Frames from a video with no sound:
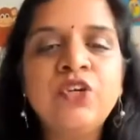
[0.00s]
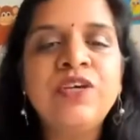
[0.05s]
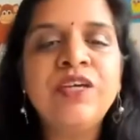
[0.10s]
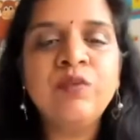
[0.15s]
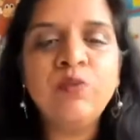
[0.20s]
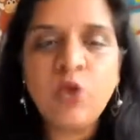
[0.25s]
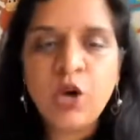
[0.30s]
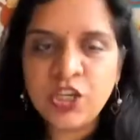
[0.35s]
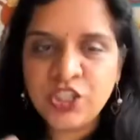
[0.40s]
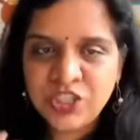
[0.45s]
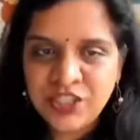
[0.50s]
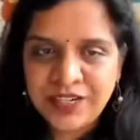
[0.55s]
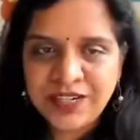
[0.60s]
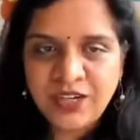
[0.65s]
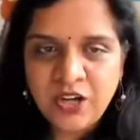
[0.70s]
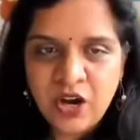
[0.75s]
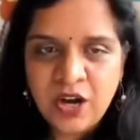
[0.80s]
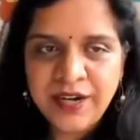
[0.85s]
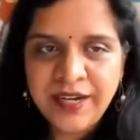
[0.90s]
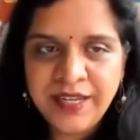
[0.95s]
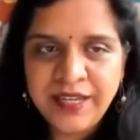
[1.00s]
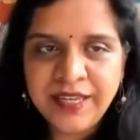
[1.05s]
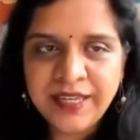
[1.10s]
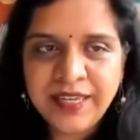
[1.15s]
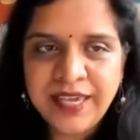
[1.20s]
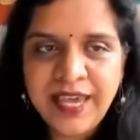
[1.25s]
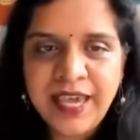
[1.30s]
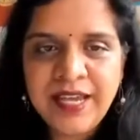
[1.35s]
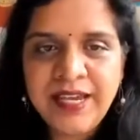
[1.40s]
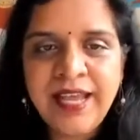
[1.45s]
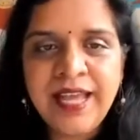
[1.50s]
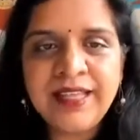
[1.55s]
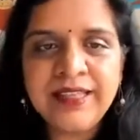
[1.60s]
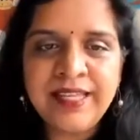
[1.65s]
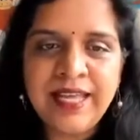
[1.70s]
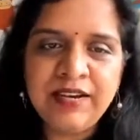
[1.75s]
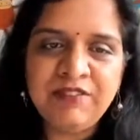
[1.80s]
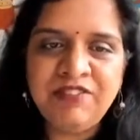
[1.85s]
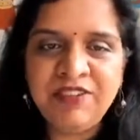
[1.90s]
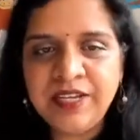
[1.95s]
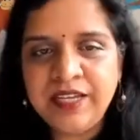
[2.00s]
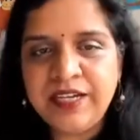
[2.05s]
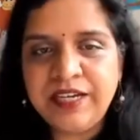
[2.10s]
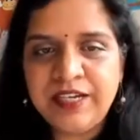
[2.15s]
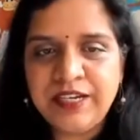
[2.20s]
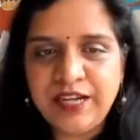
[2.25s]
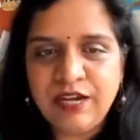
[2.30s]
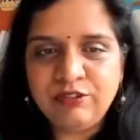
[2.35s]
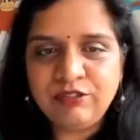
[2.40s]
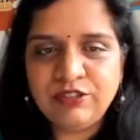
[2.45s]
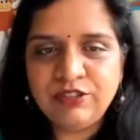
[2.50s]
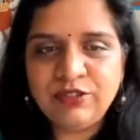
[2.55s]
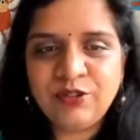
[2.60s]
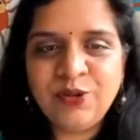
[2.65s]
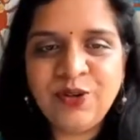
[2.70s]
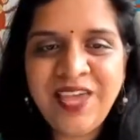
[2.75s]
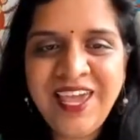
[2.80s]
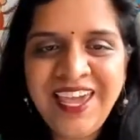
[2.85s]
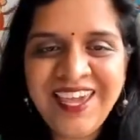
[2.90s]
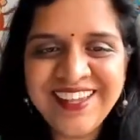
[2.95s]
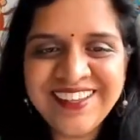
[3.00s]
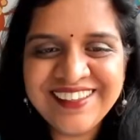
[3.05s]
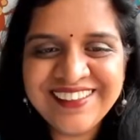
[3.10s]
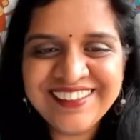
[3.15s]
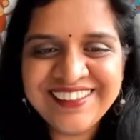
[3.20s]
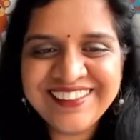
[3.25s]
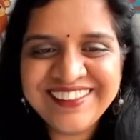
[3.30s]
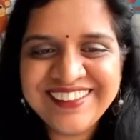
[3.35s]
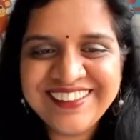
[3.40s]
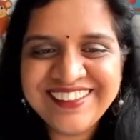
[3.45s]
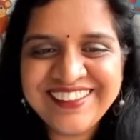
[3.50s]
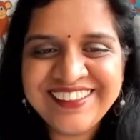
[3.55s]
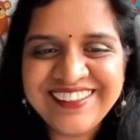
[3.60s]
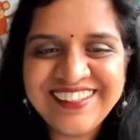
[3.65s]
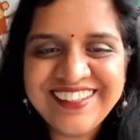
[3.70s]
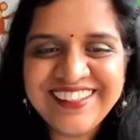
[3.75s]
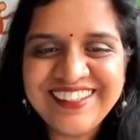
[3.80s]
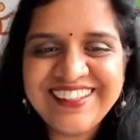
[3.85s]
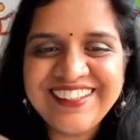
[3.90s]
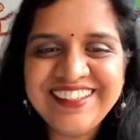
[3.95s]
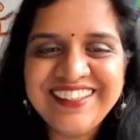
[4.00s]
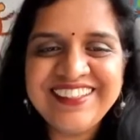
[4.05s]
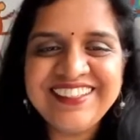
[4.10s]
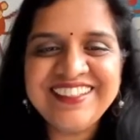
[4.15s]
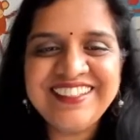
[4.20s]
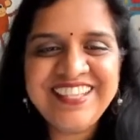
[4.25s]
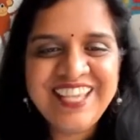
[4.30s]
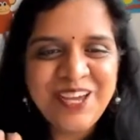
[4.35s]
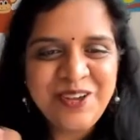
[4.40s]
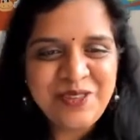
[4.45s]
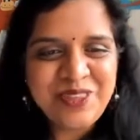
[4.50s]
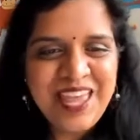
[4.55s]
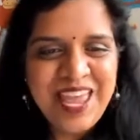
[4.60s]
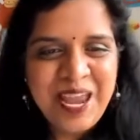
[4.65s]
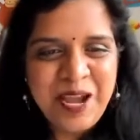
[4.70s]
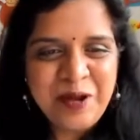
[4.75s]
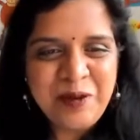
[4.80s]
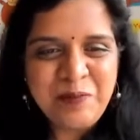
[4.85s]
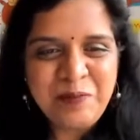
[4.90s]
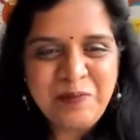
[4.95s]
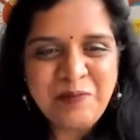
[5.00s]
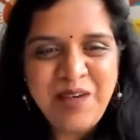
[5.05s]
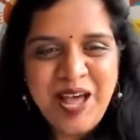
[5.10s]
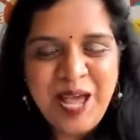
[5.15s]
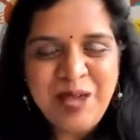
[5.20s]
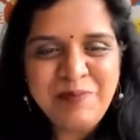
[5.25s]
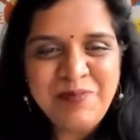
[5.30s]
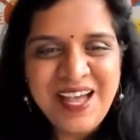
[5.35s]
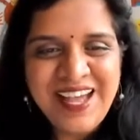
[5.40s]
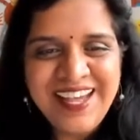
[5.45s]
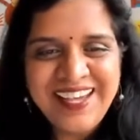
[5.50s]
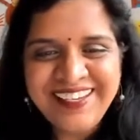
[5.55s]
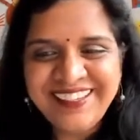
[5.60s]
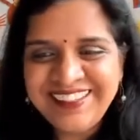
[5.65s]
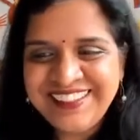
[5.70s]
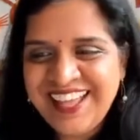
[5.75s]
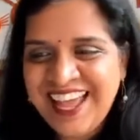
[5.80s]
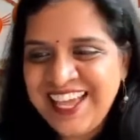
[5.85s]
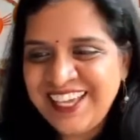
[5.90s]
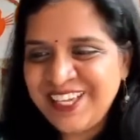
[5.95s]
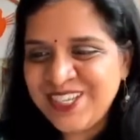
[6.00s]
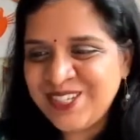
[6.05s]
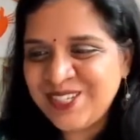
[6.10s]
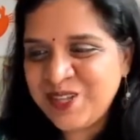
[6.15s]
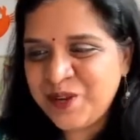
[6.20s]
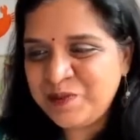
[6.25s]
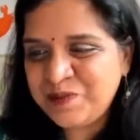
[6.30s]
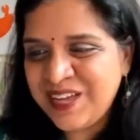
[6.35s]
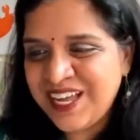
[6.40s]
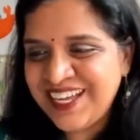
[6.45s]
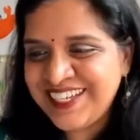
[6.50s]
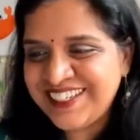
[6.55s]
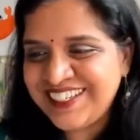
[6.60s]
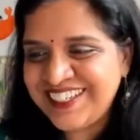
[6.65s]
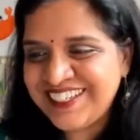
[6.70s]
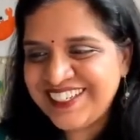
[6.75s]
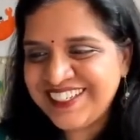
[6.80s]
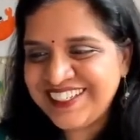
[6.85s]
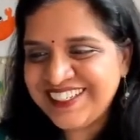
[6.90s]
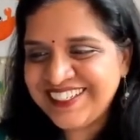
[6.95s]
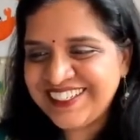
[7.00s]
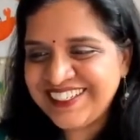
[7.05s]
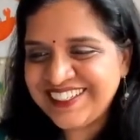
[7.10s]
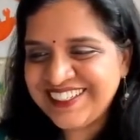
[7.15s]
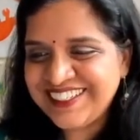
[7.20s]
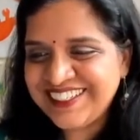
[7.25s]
You can watch the recording again and then figure it out. Okay? See you then. Bye bye. Thank you so much.